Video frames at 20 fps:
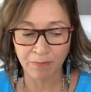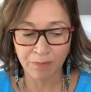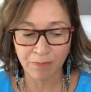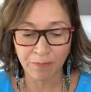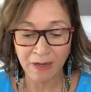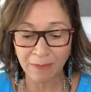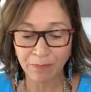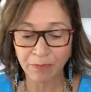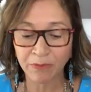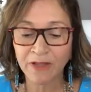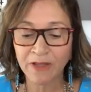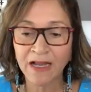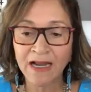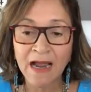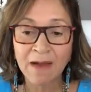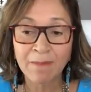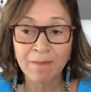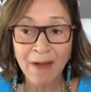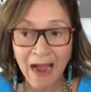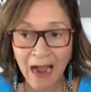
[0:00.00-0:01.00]
people that
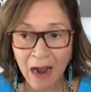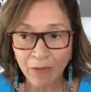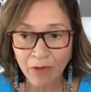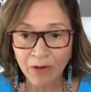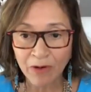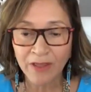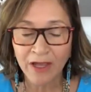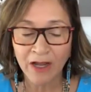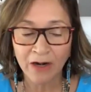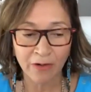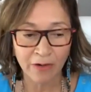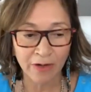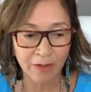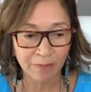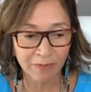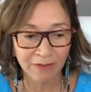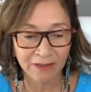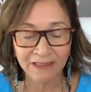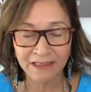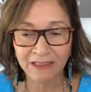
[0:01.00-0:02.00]
have power, that are in
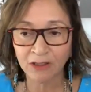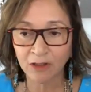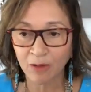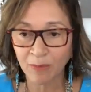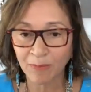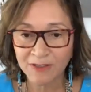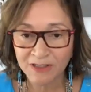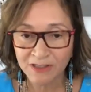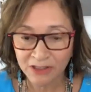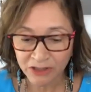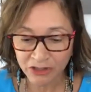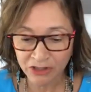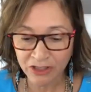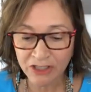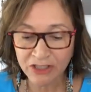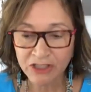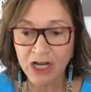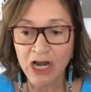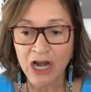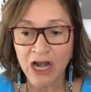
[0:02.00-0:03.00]
political
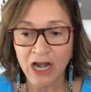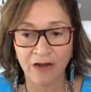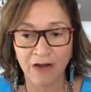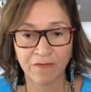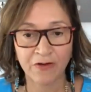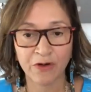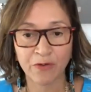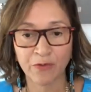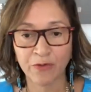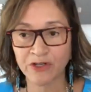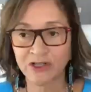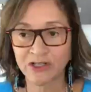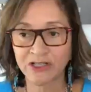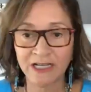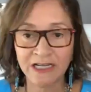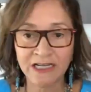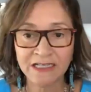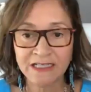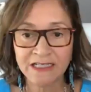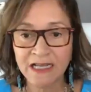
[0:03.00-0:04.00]
positions? If you were to
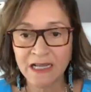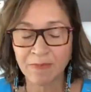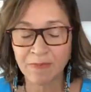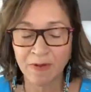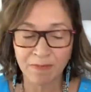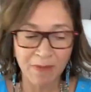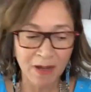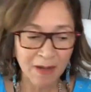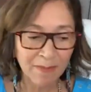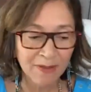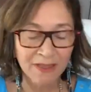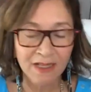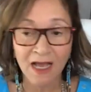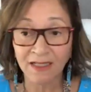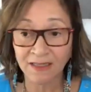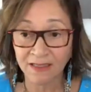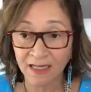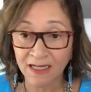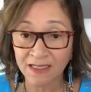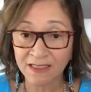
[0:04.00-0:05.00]
dig deep, and maybe
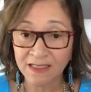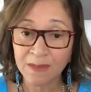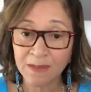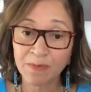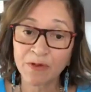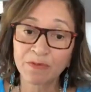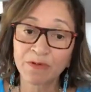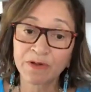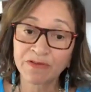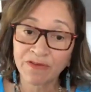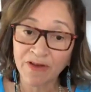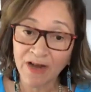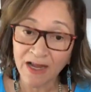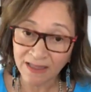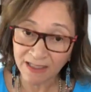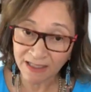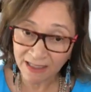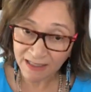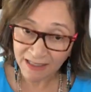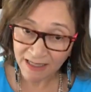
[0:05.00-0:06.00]
not that deep, you would find
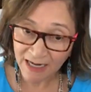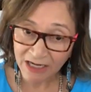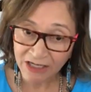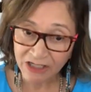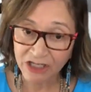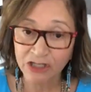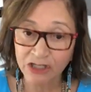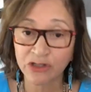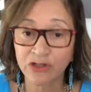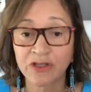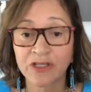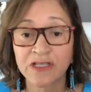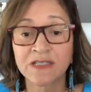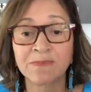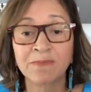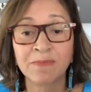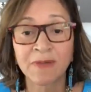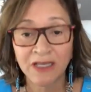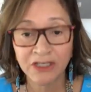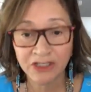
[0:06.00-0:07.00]
the connection to these
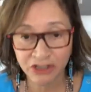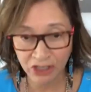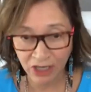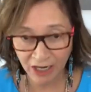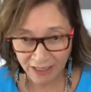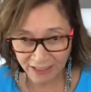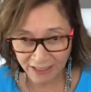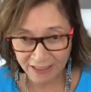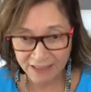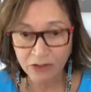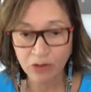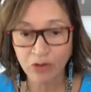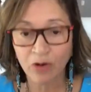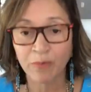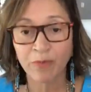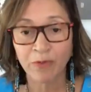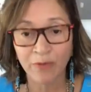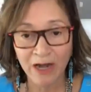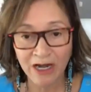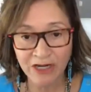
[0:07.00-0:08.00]
big Chinese
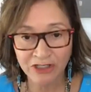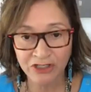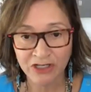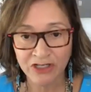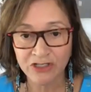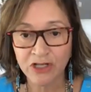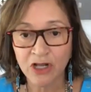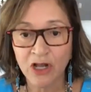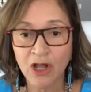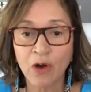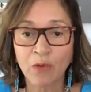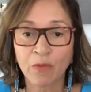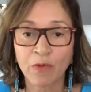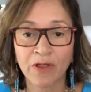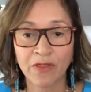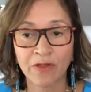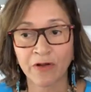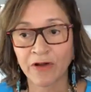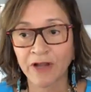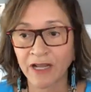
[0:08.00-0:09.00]
corporations where
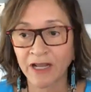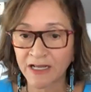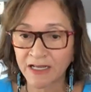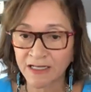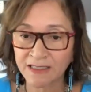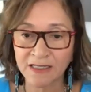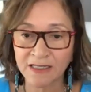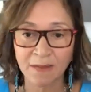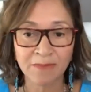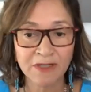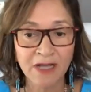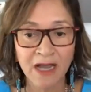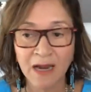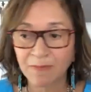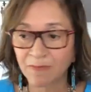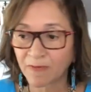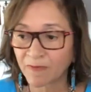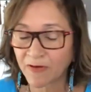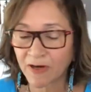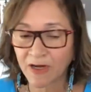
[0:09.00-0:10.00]
they're getting some
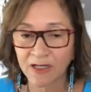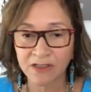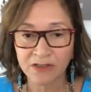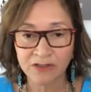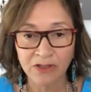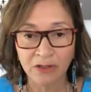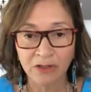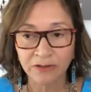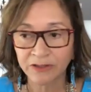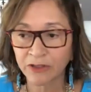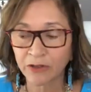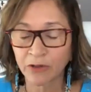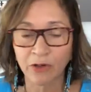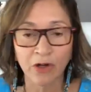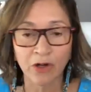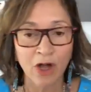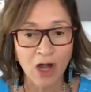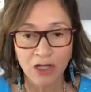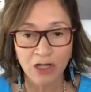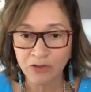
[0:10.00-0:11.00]
type of consulting or
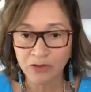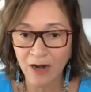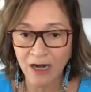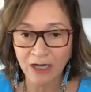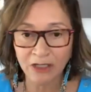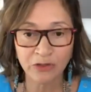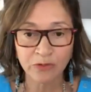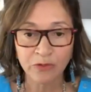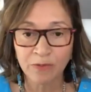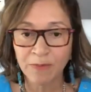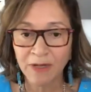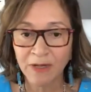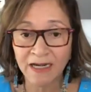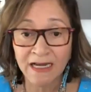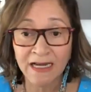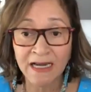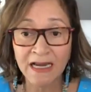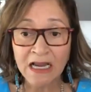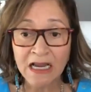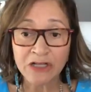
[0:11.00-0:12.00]
contractual
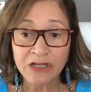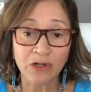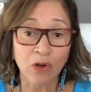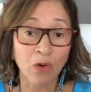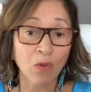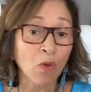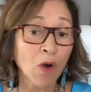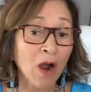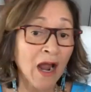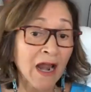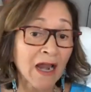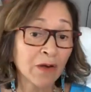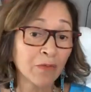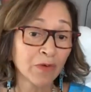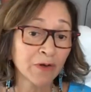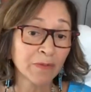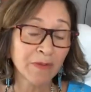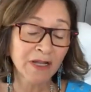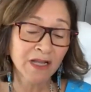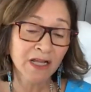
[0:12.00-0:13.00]
money. So why it
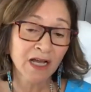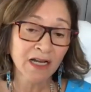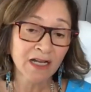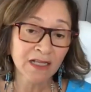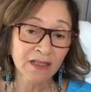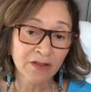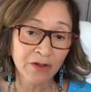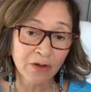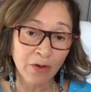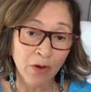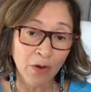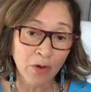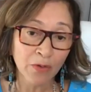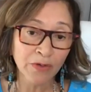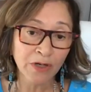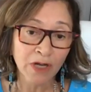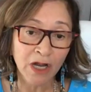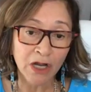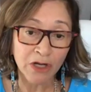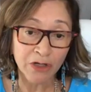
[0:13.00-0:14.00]
would be cutting their
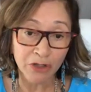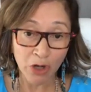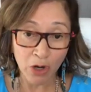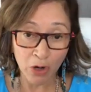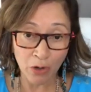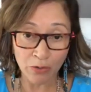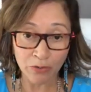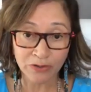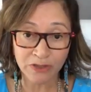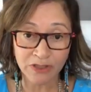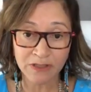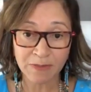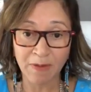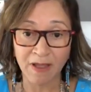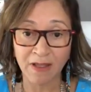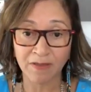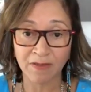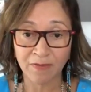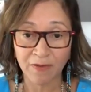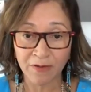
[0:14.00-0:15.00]
own nose to
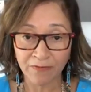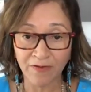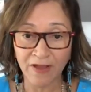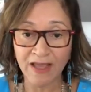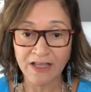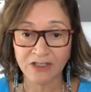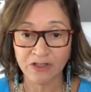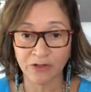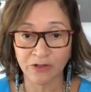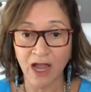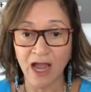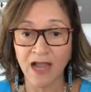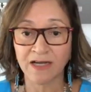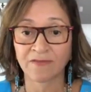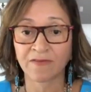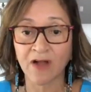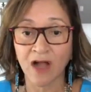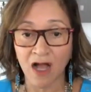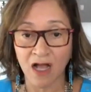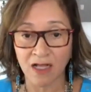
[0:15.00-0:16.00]
their face kind
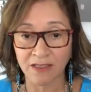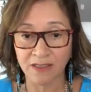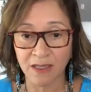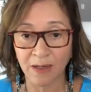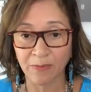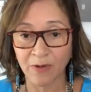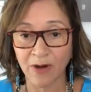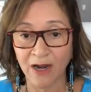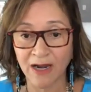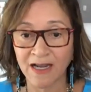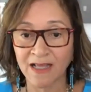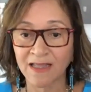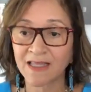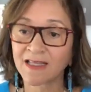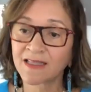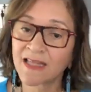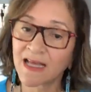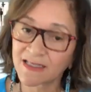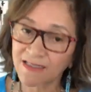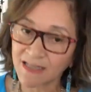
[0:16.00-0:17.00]
of concept, right? I
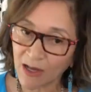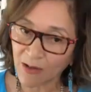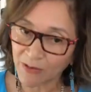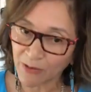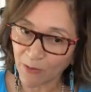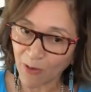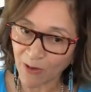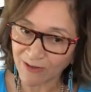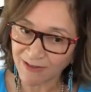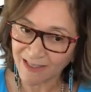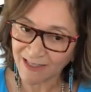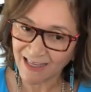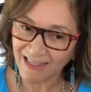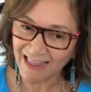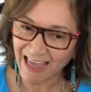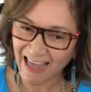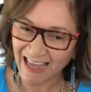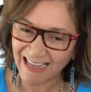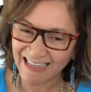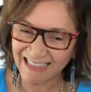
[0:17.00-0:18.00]
think that's how you all say
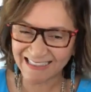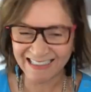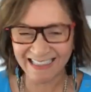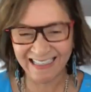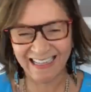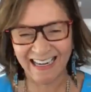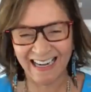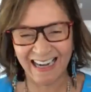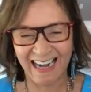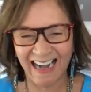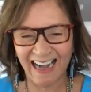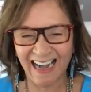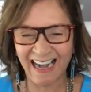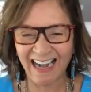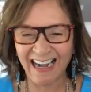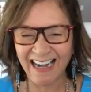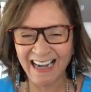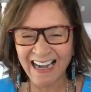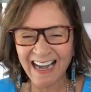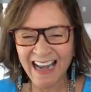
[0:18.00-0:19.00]
that. Mm-hmm.
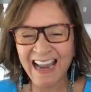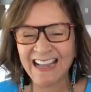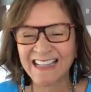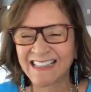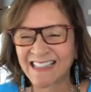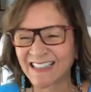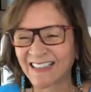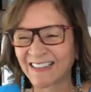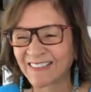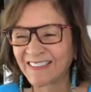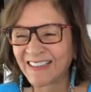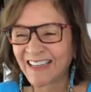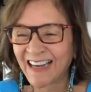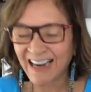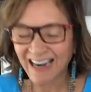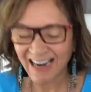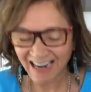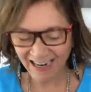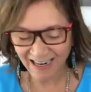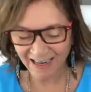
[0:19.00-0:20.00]
And so,
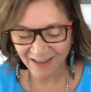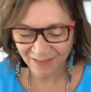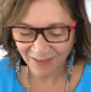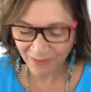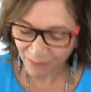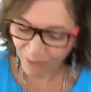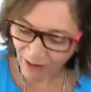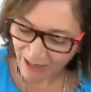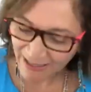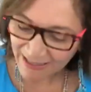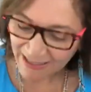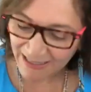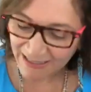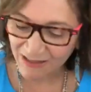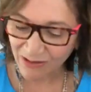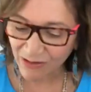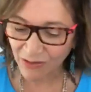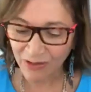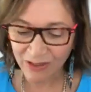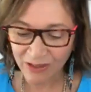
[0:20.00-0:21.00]
uh, right, it's,
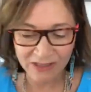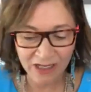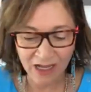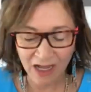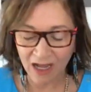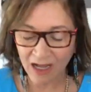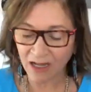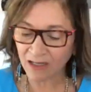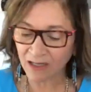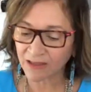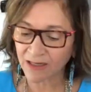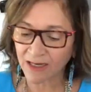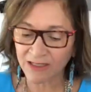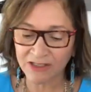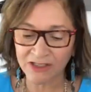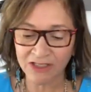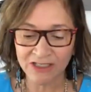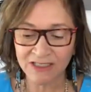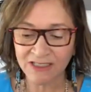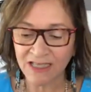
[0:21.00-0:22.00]
it's, um,
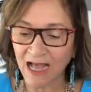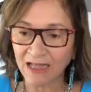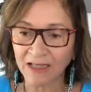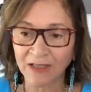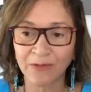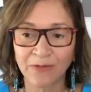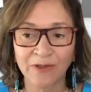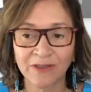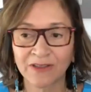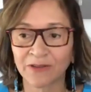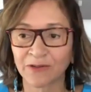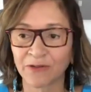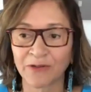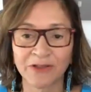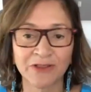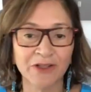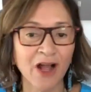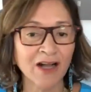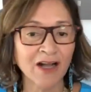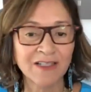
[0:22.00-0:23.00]
it's exactly what the
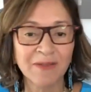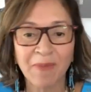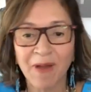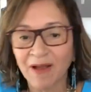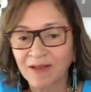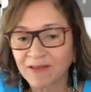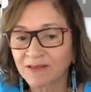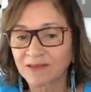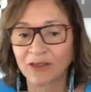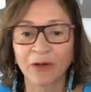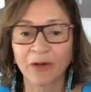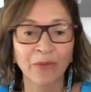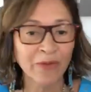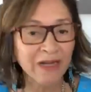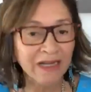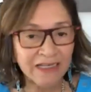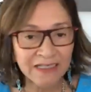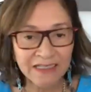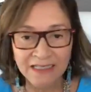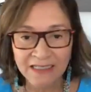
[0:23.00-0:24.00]
Lord talked about,
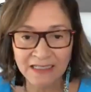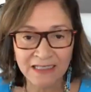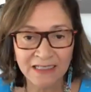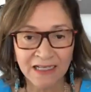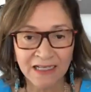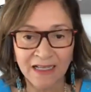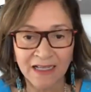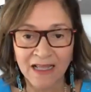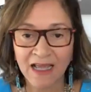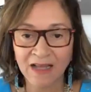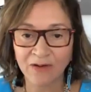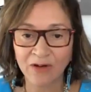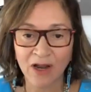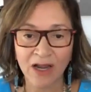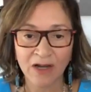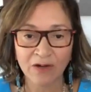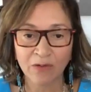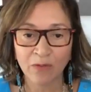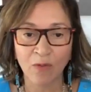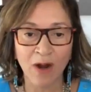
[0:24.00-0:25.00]
greed, and,
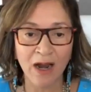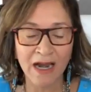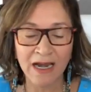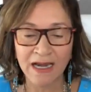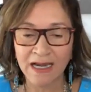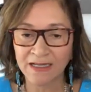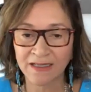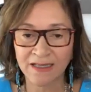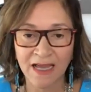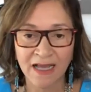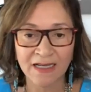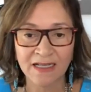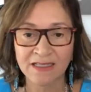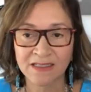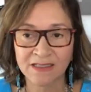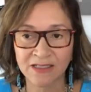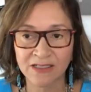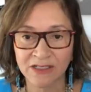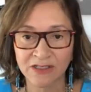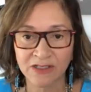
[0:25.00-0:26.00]
and why that
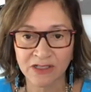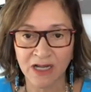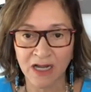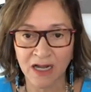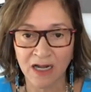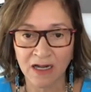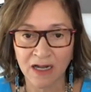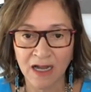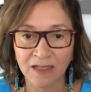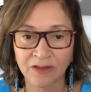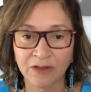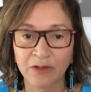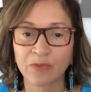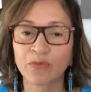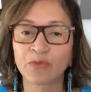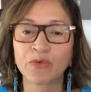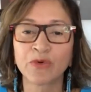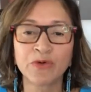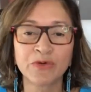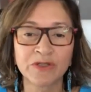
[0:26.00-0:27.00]
is just uh, at the
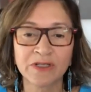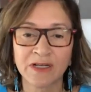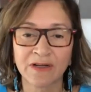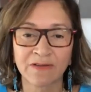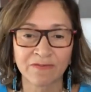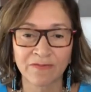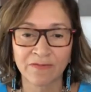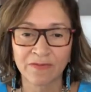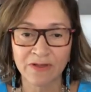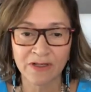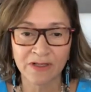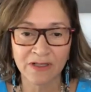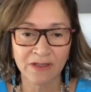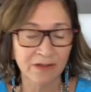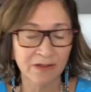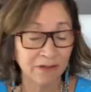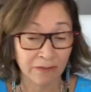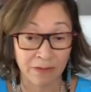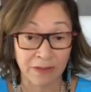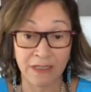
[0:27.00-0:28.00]
root of,
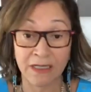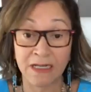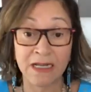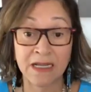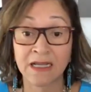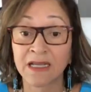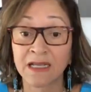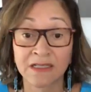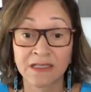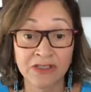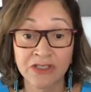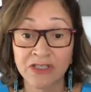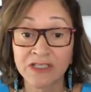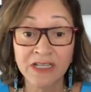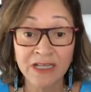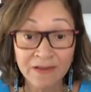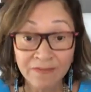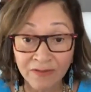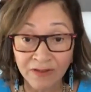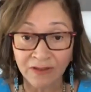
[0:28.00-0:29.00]
it's just
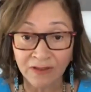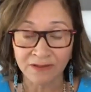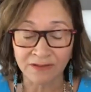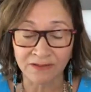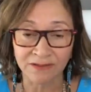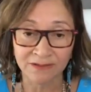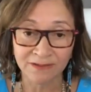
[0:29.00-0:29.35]
evil.